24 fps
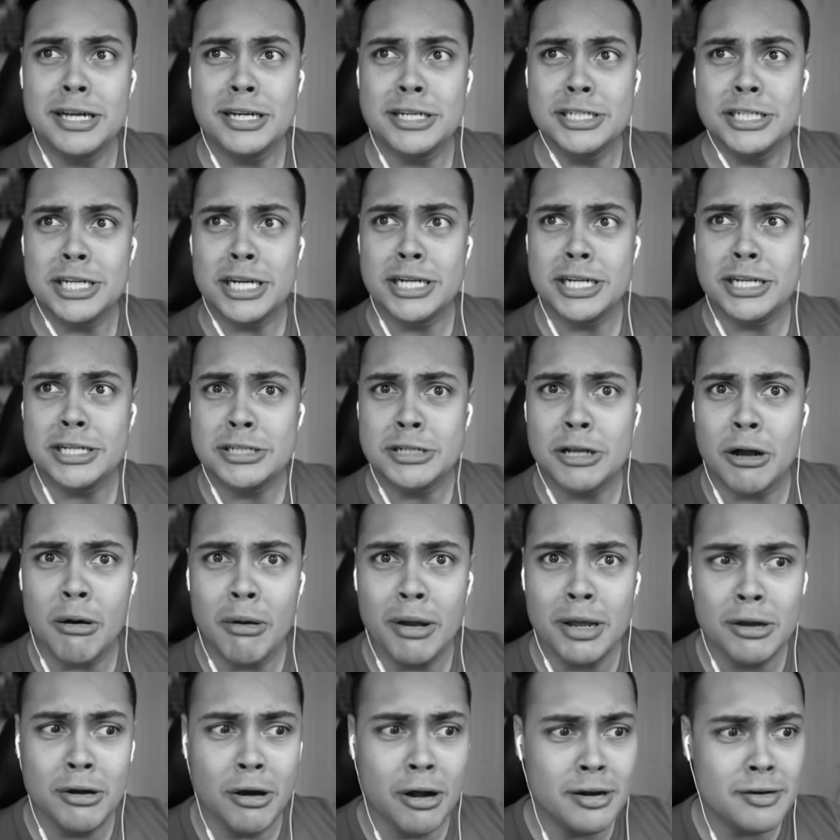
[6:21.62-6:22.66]
the shit is
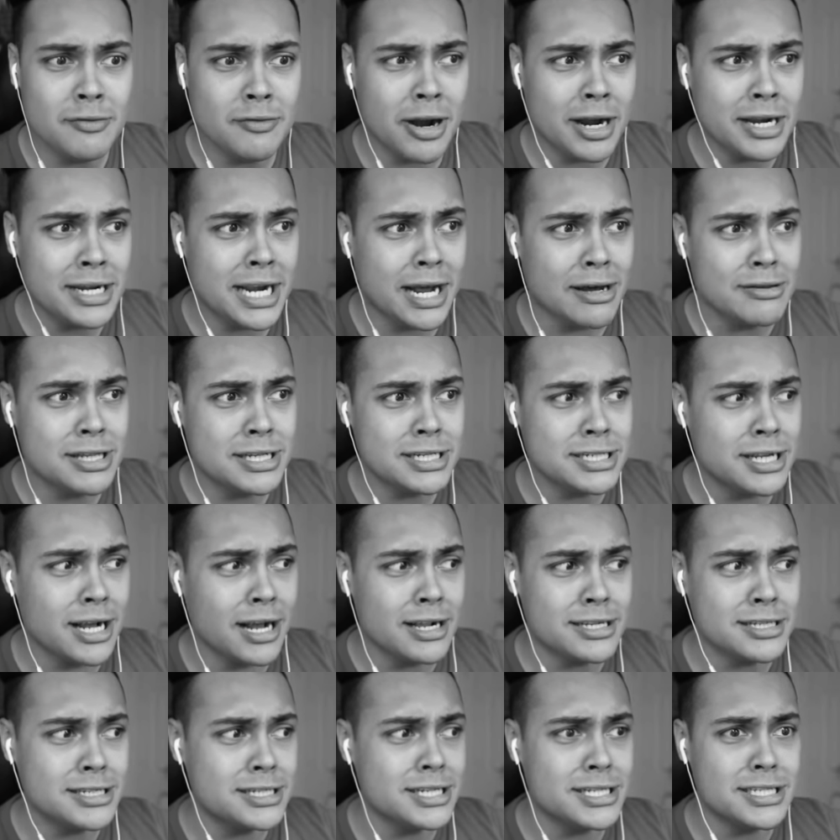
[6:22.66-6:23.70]
going on right now? This
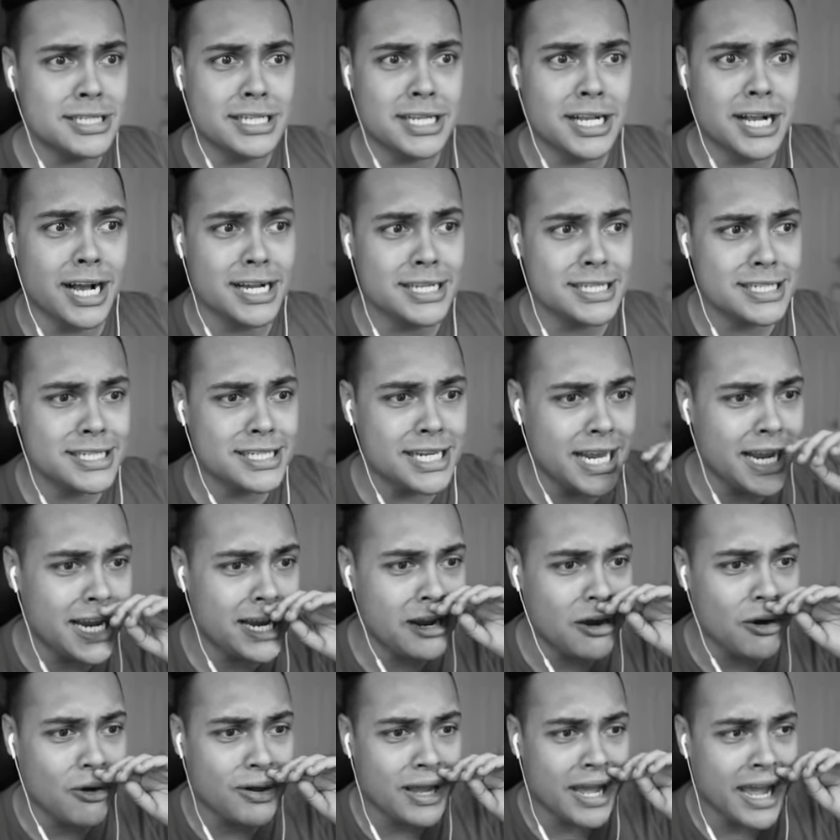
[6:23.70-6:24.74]
girl's
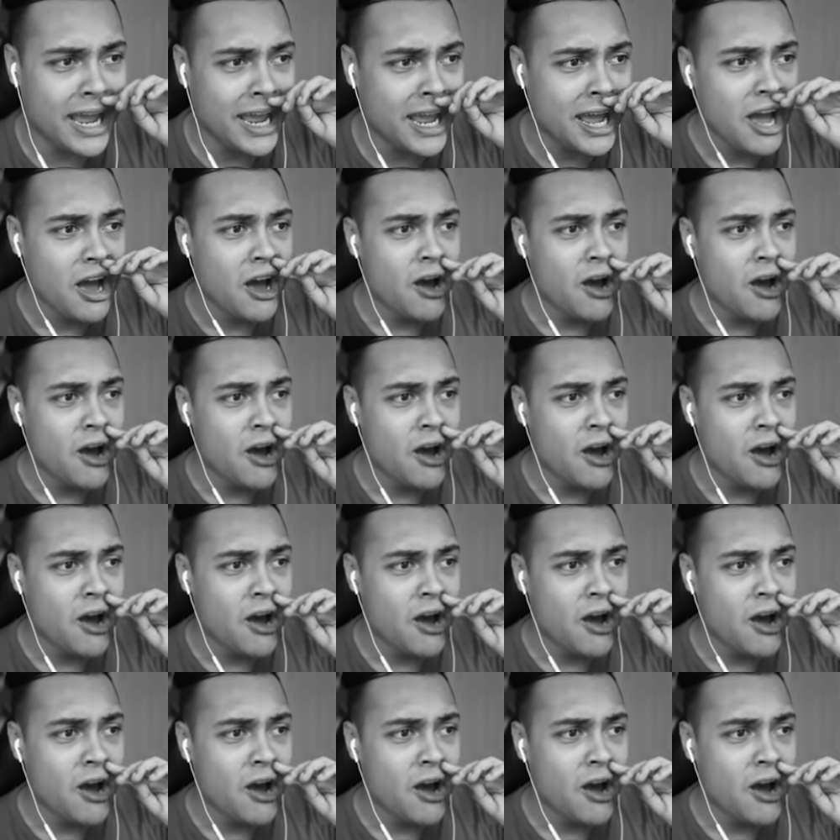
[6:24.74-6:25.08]
disgusting, okay?